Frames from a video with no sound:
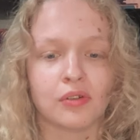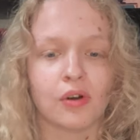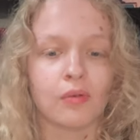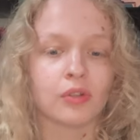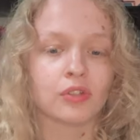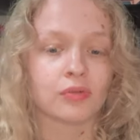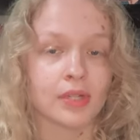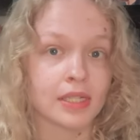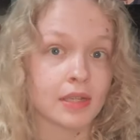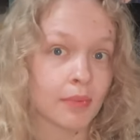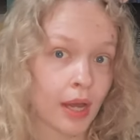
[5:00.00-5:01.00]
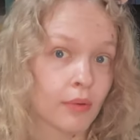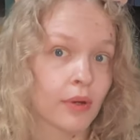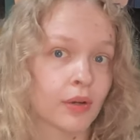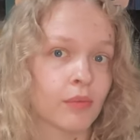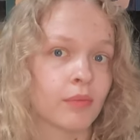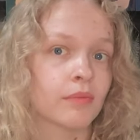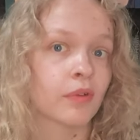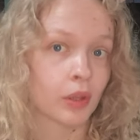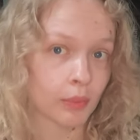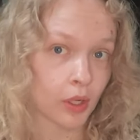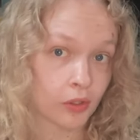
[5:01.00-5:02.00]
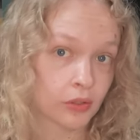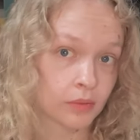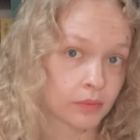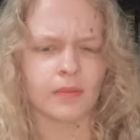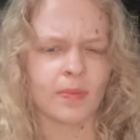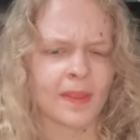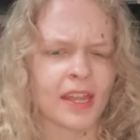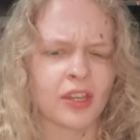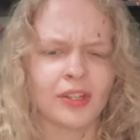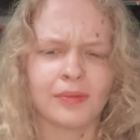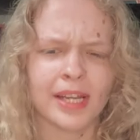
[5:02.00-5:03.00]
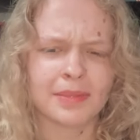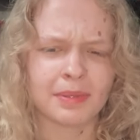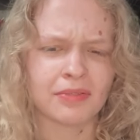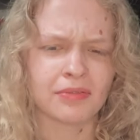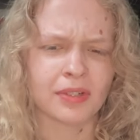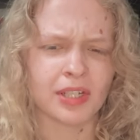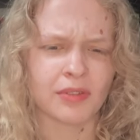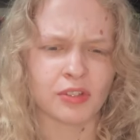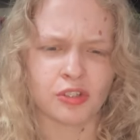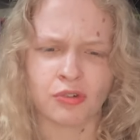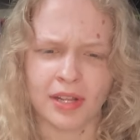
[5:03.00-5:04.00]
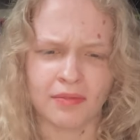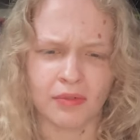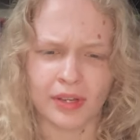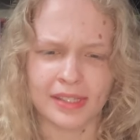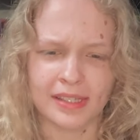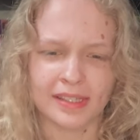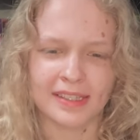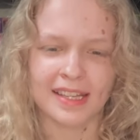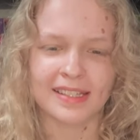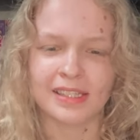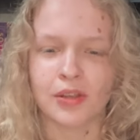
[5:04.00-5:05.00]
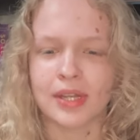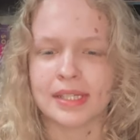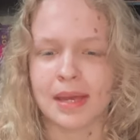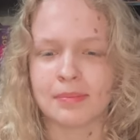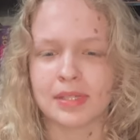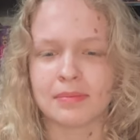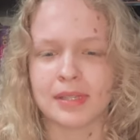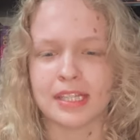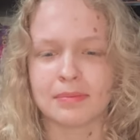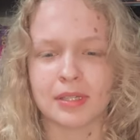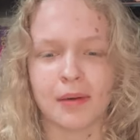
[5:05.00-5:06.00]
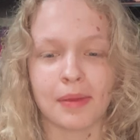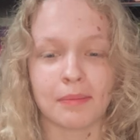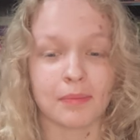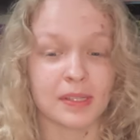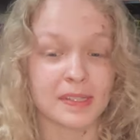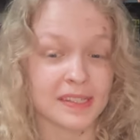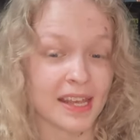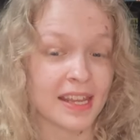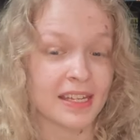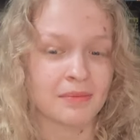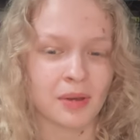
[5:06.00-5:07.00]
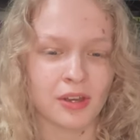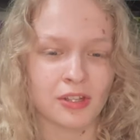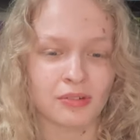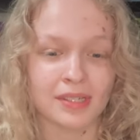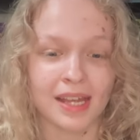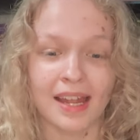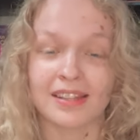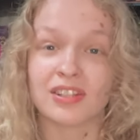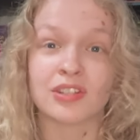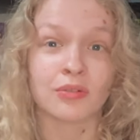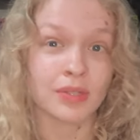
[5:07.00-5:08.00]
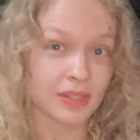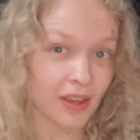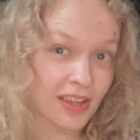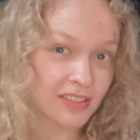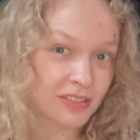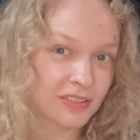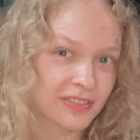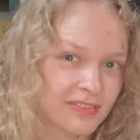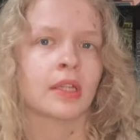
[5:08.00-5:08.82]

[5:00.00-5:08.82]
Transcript: not want to read it, but I will, for the plot. I couldn't wait to be free of those dreaded voices. They had slowly tempted me into becoming insane, murderous, and suicidal.